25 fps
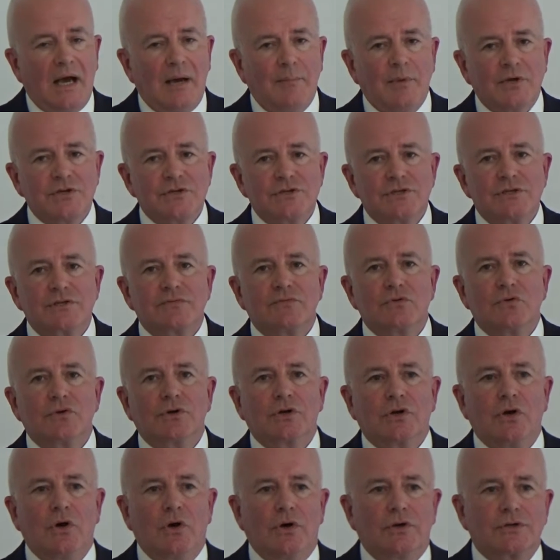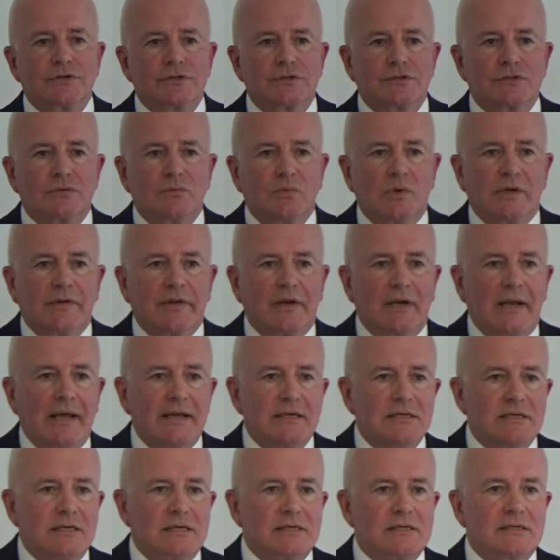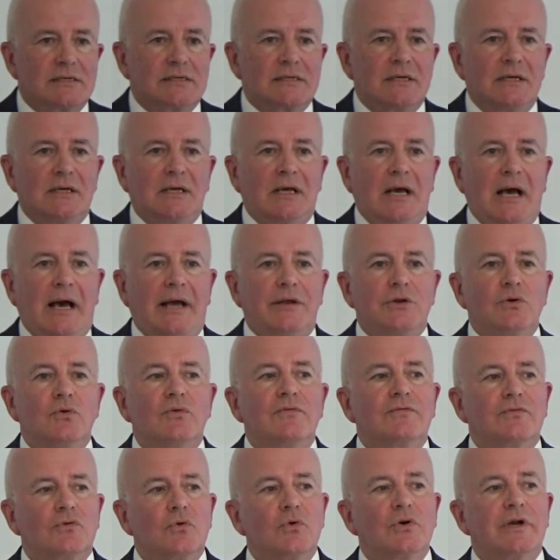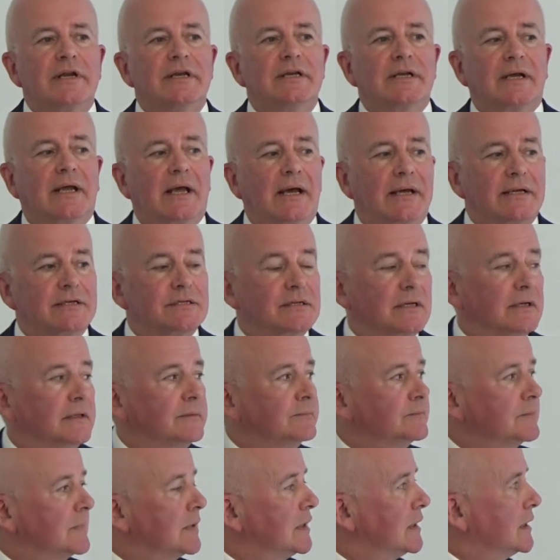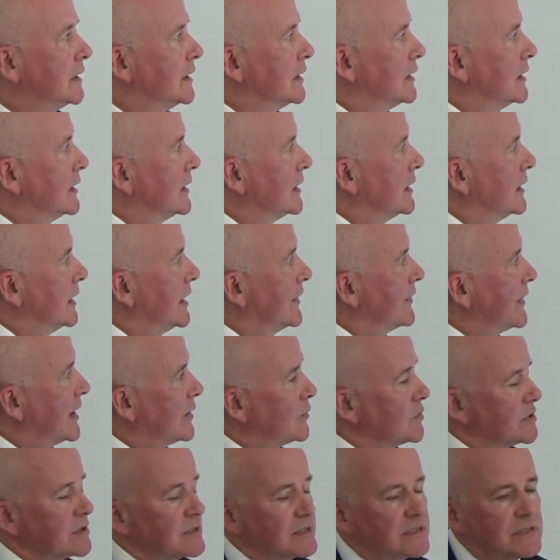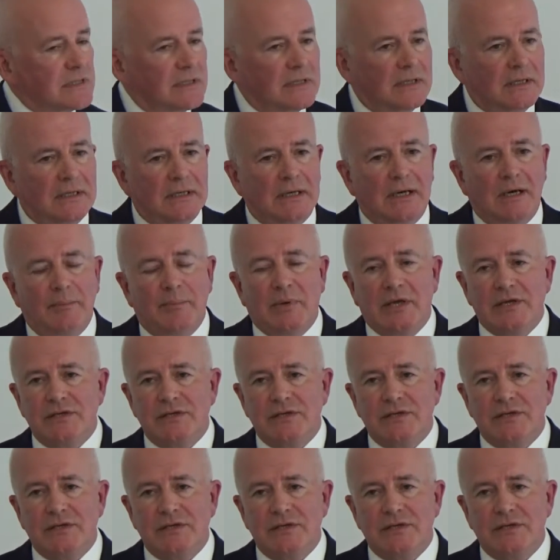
How much does fraud cost? Well, the latest annual fraud indicator, that was a